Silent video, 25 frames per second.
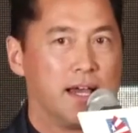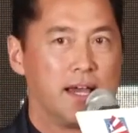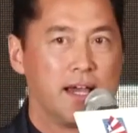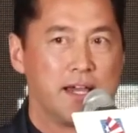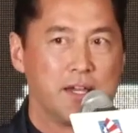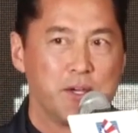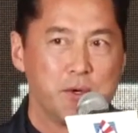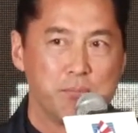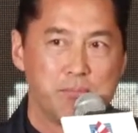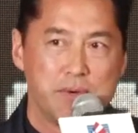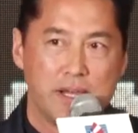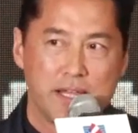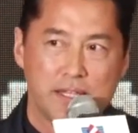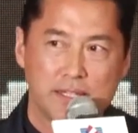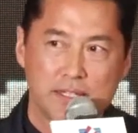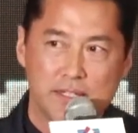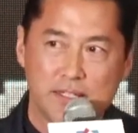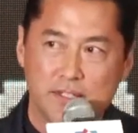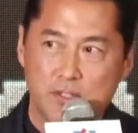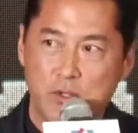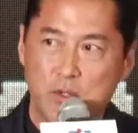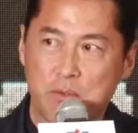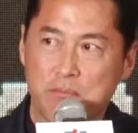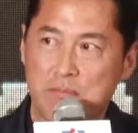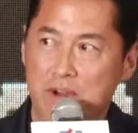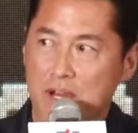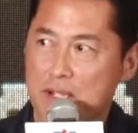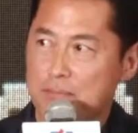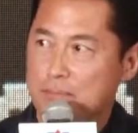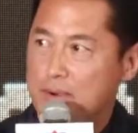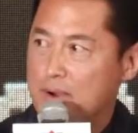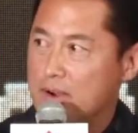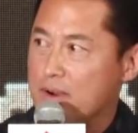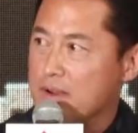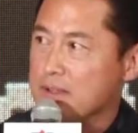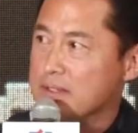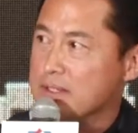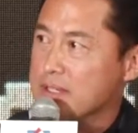I hope I can do my
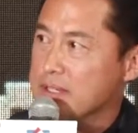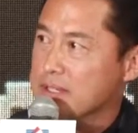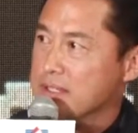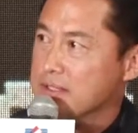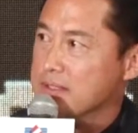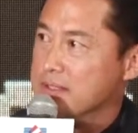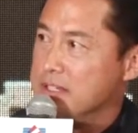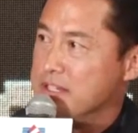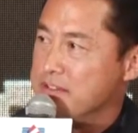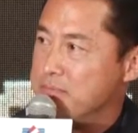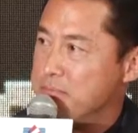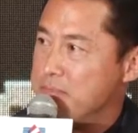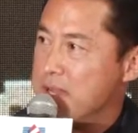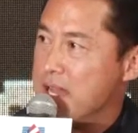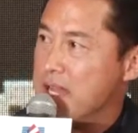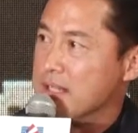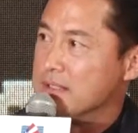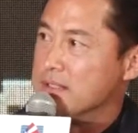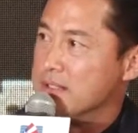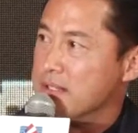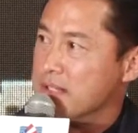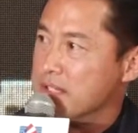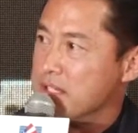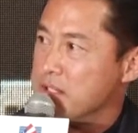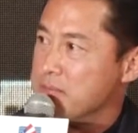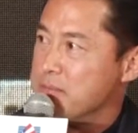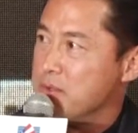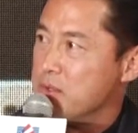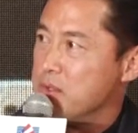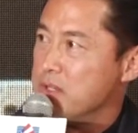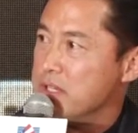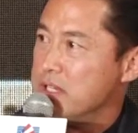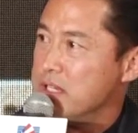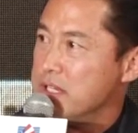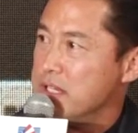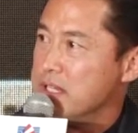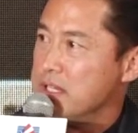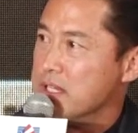part and give back to the
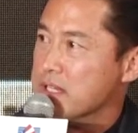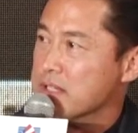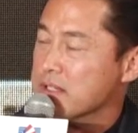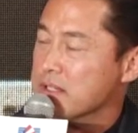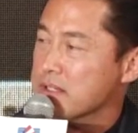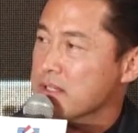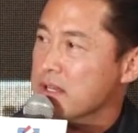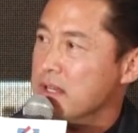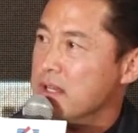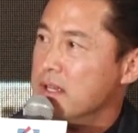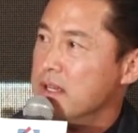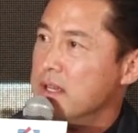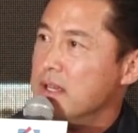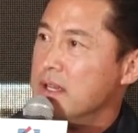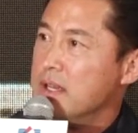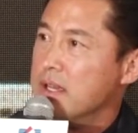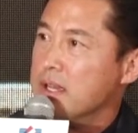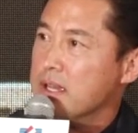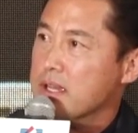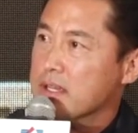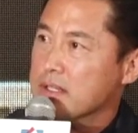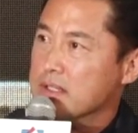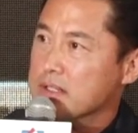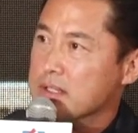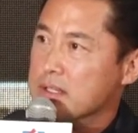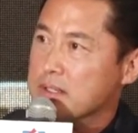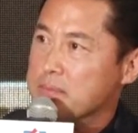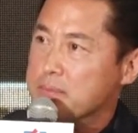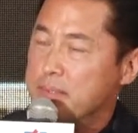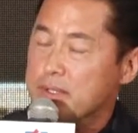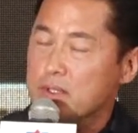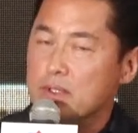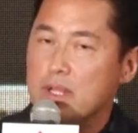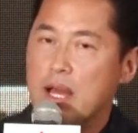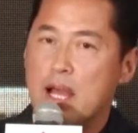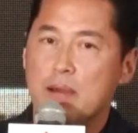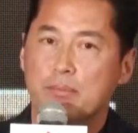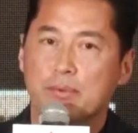community and
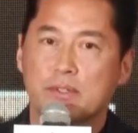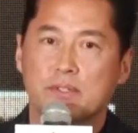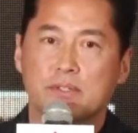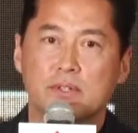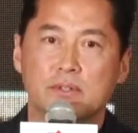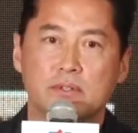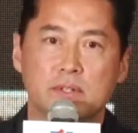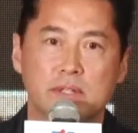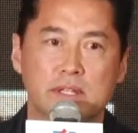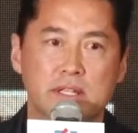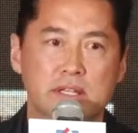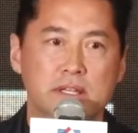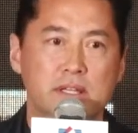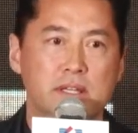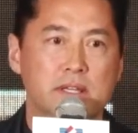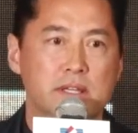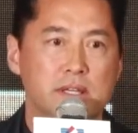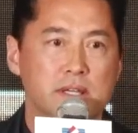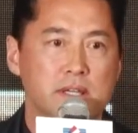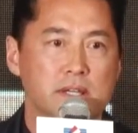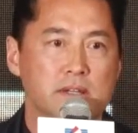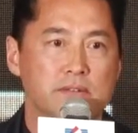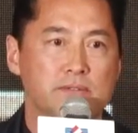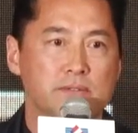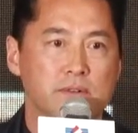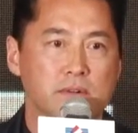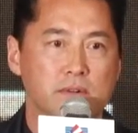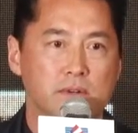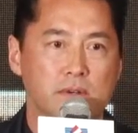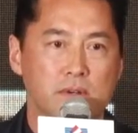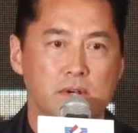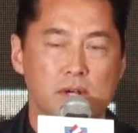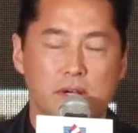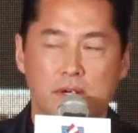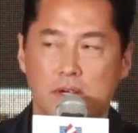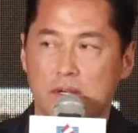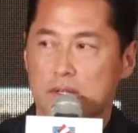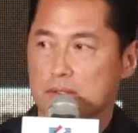build opportunity
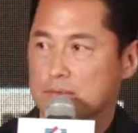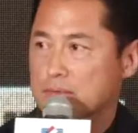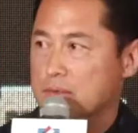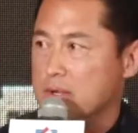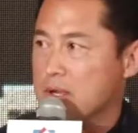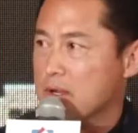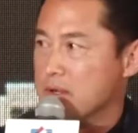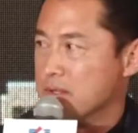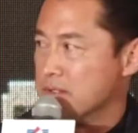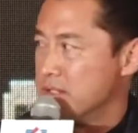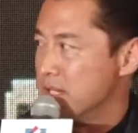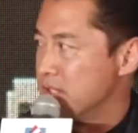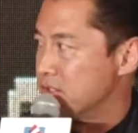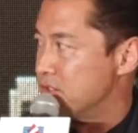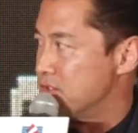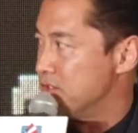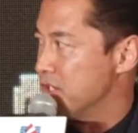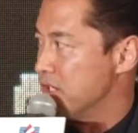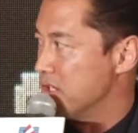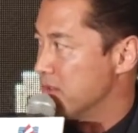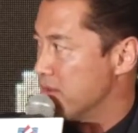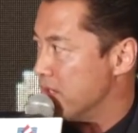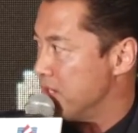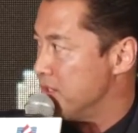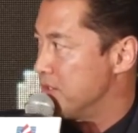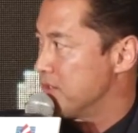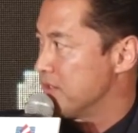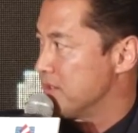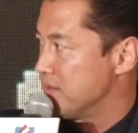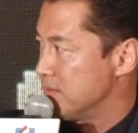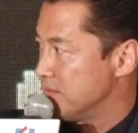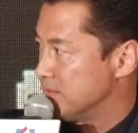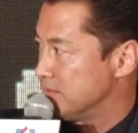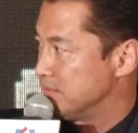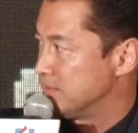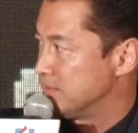for our next generation.